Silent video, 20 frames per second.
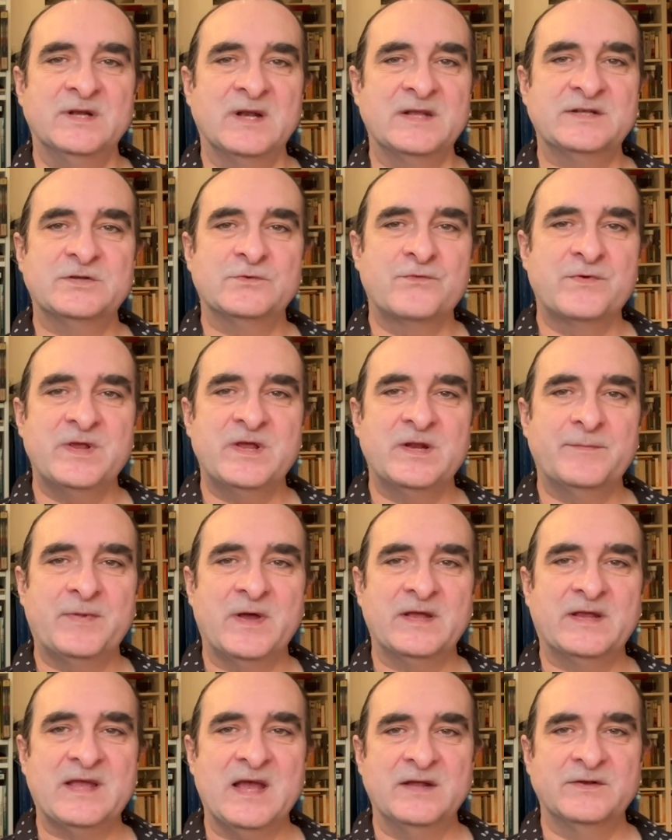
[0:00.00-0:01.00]
liked to read
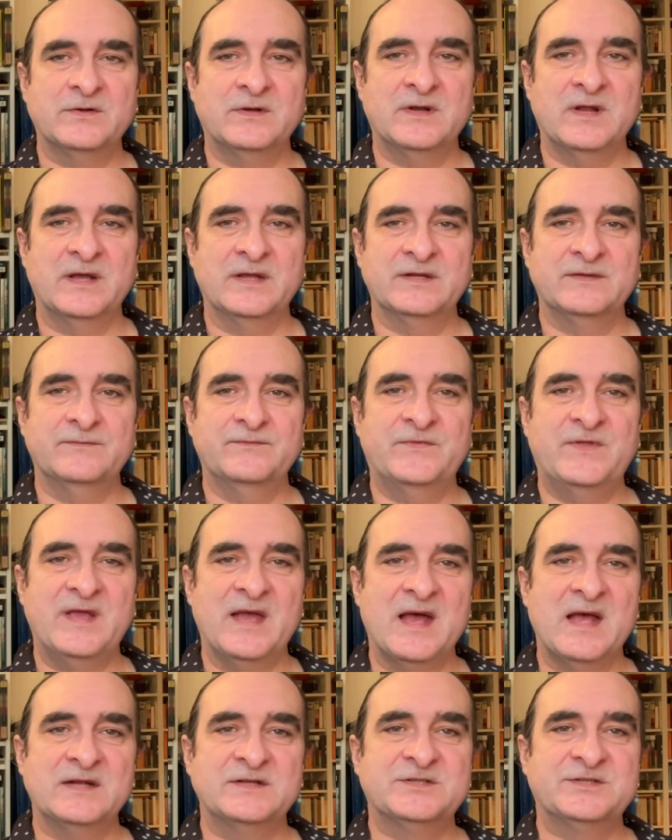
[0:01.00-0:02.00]
by candlelight the
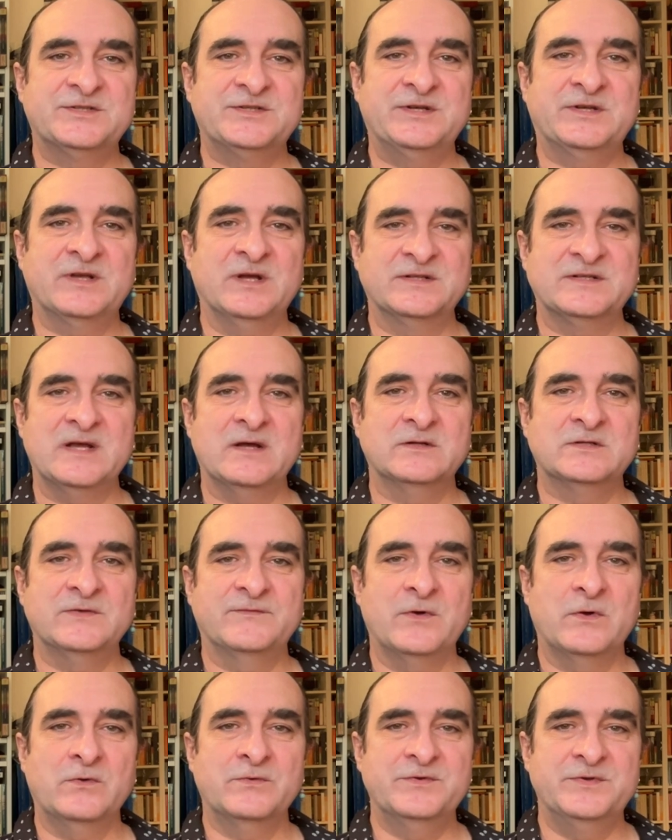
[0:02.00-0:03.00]
ads she cut out
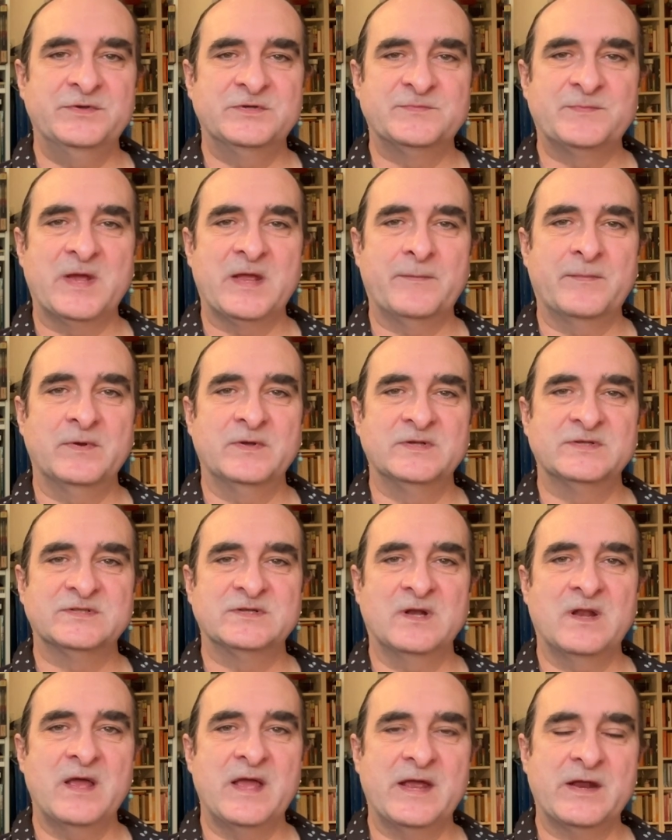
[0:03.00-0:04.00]
of old newspapers
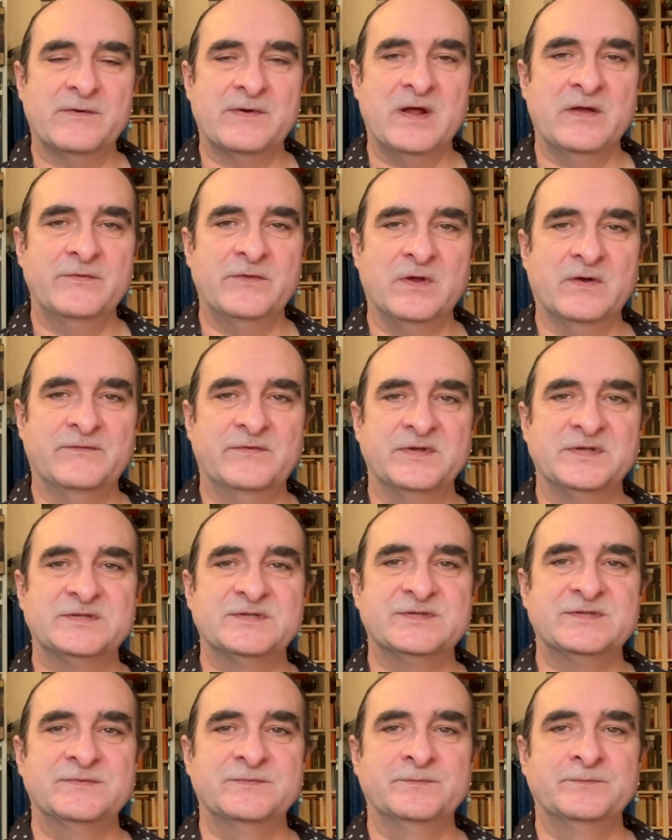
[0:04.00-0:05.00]
lying around the
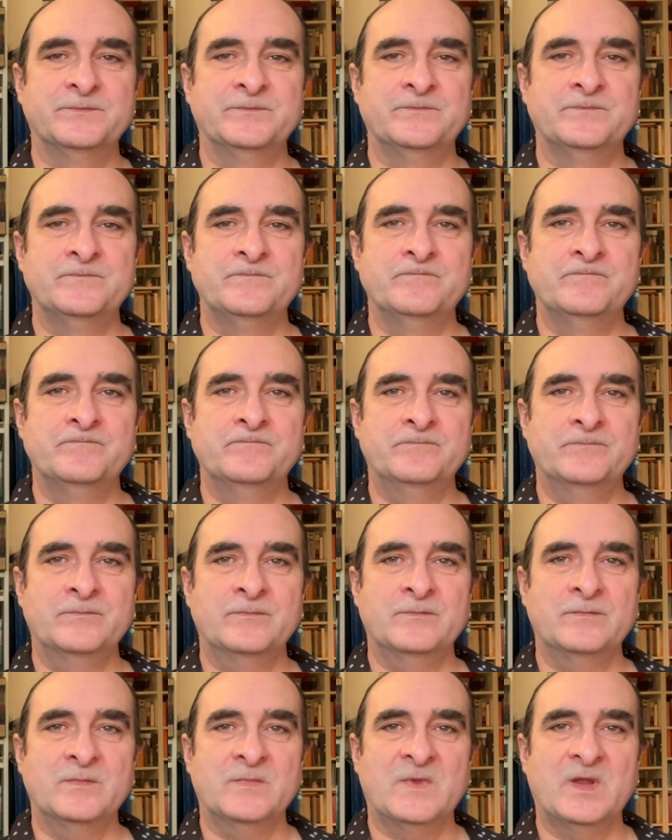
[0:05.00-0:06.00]
office.
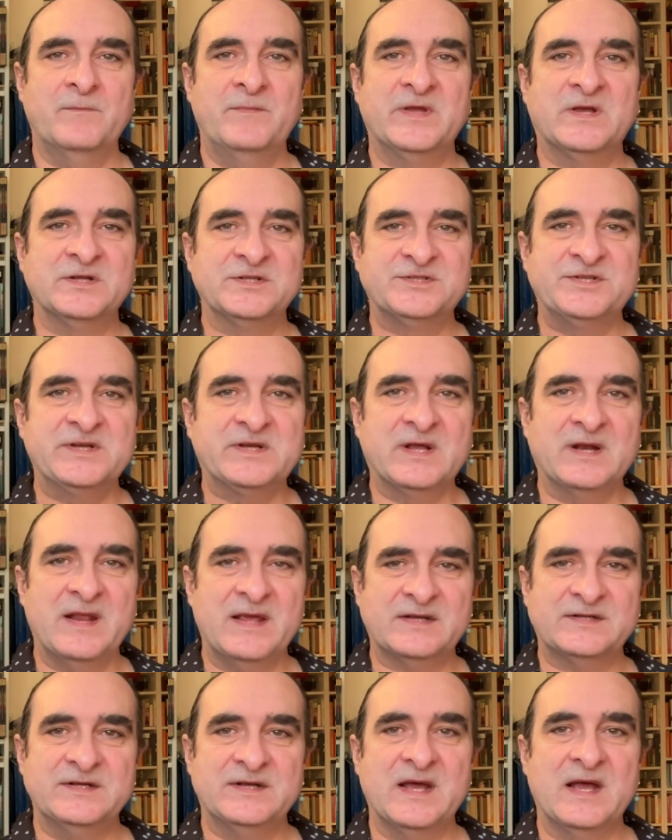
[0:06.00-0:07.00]
Because she
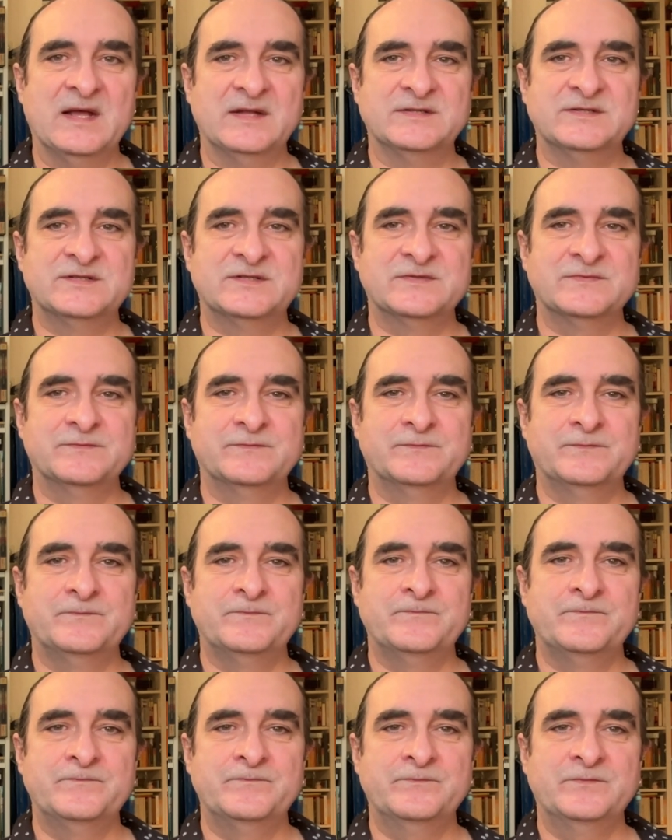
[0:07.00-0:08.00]
collected ads,
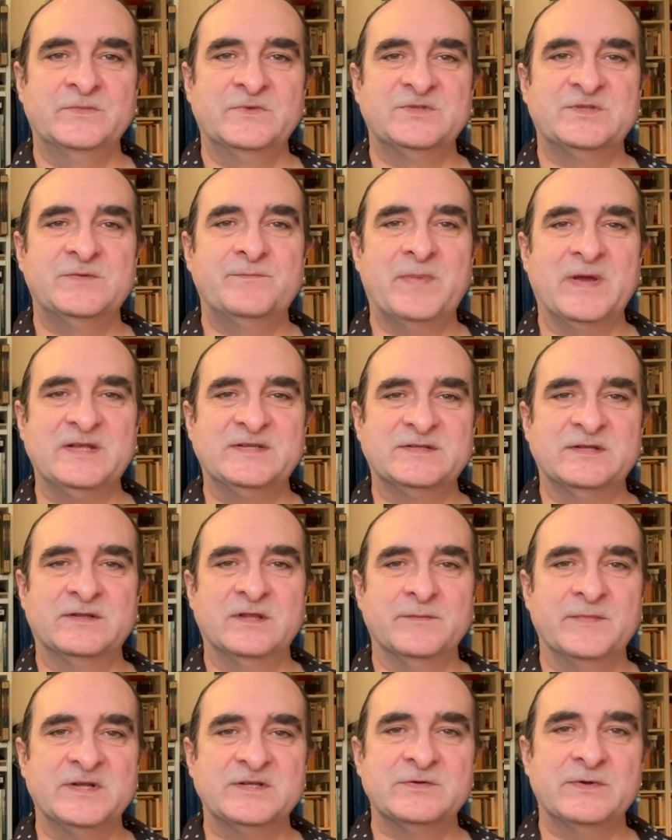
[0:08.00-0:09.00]
she pasted
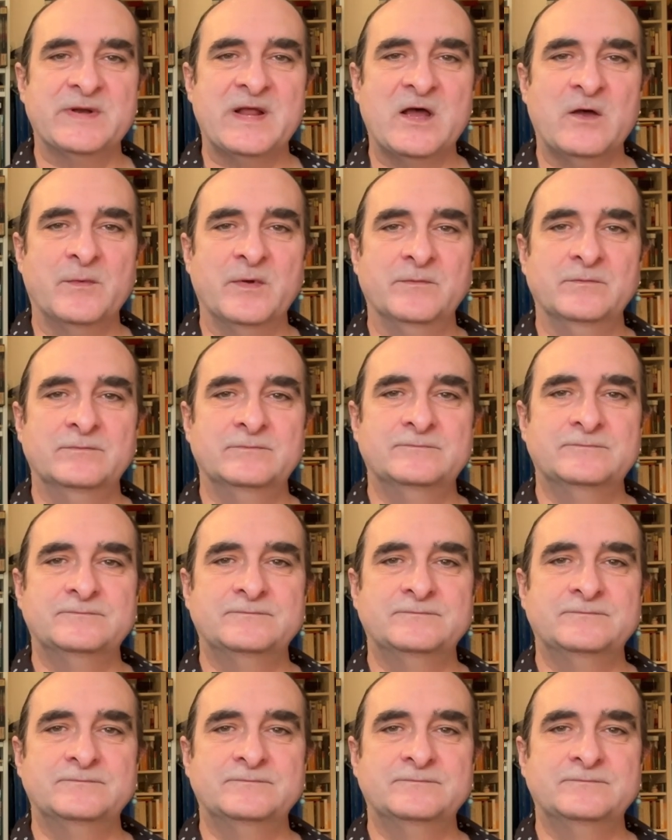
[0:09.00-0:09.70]
them into an album.